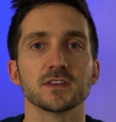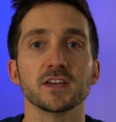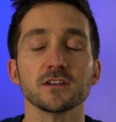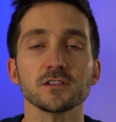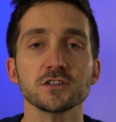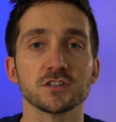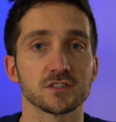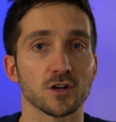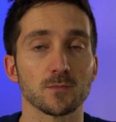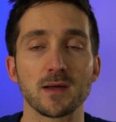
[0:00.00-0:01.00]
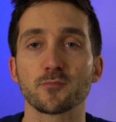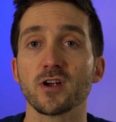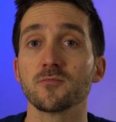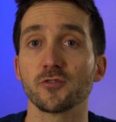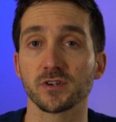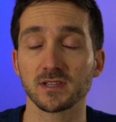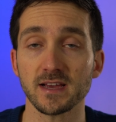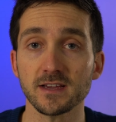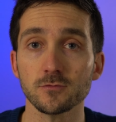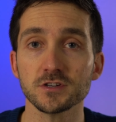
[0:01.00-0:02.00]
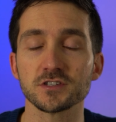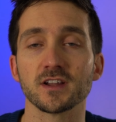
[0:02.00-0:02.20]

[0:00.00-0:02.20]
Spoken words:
English is not my primary language,